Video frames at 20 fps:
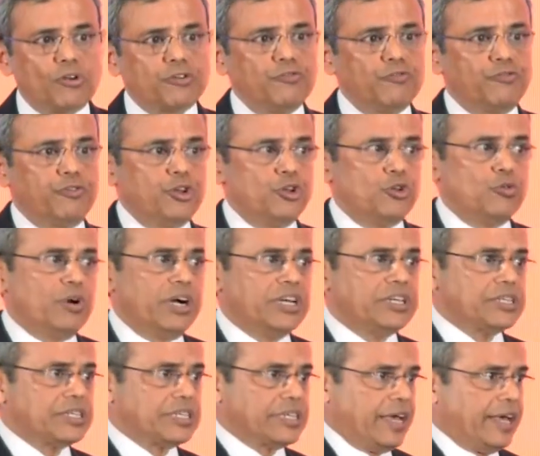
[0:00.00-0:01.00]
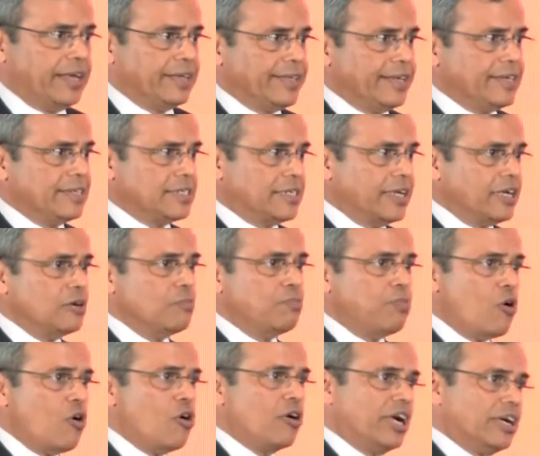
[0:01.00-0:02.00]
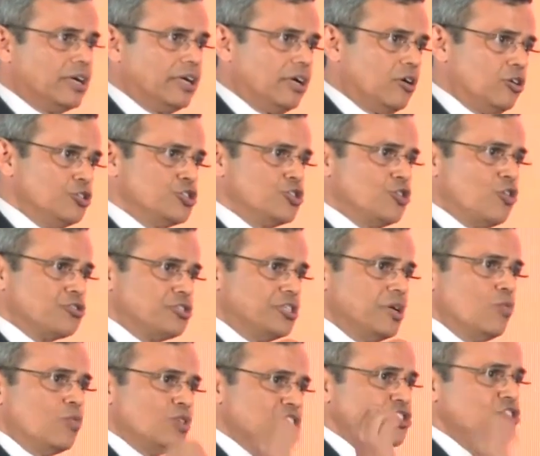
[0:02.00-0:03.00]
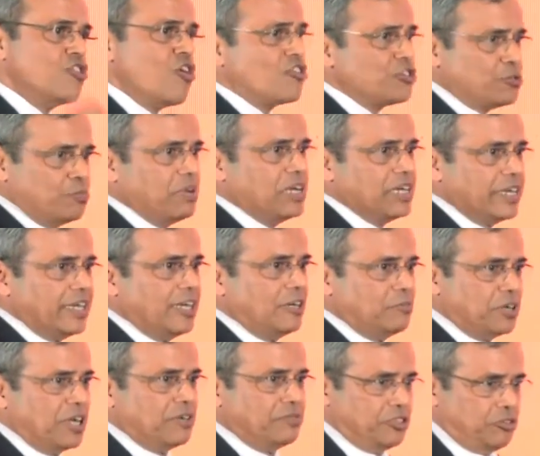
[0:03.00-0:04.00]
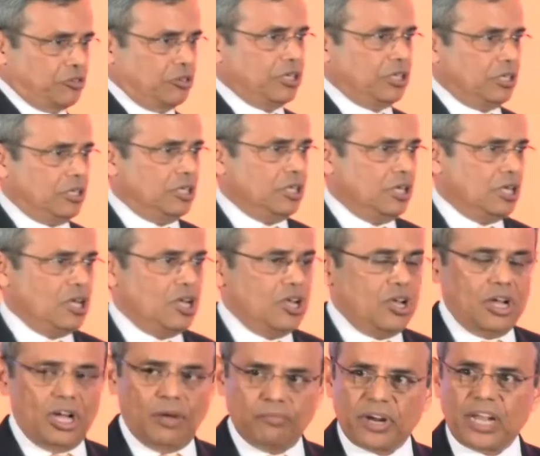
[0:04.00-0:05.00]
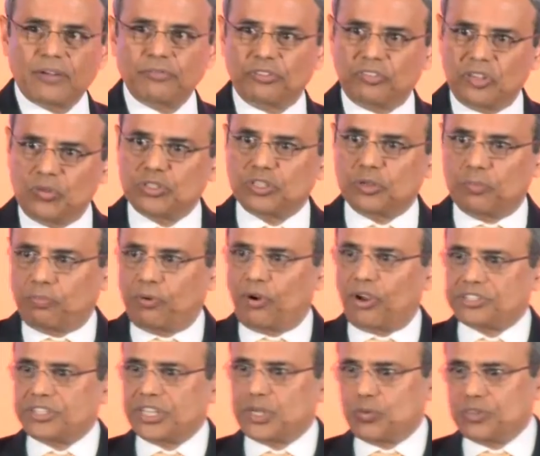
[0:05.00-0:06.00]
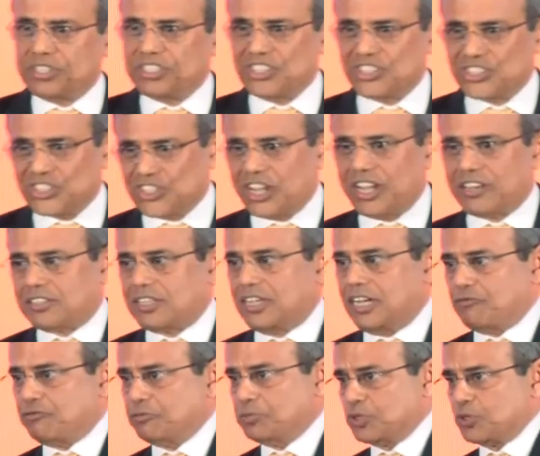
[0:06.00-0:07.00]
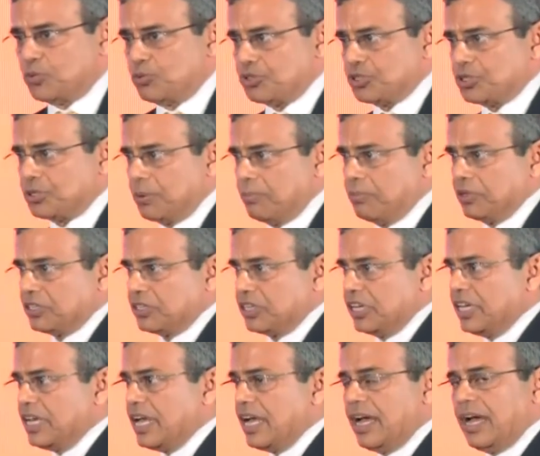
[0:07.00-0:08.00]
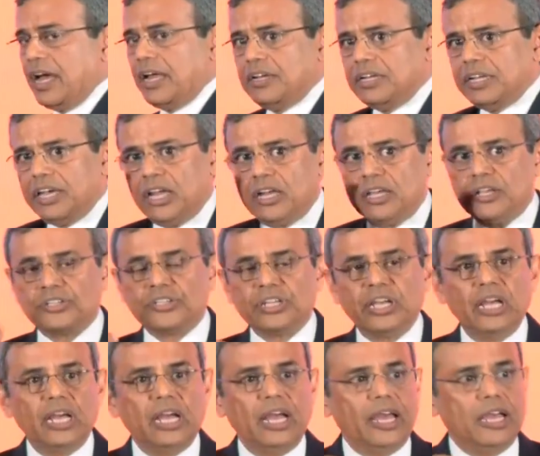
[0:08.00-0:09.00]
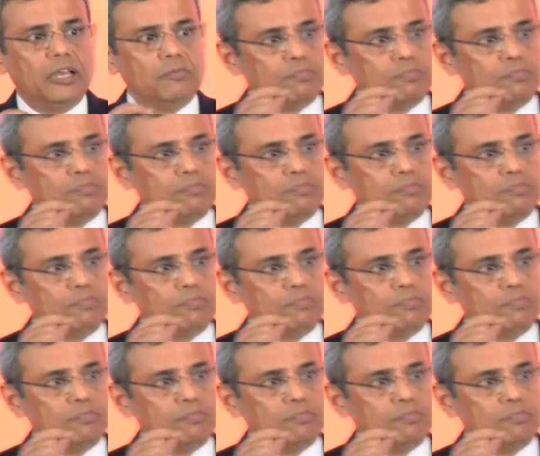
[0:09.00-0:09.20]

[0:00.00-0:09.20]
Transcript: is important for you to understand that Singapore Consortium was not building Amravati. Amravati was a project which the state government was building, and it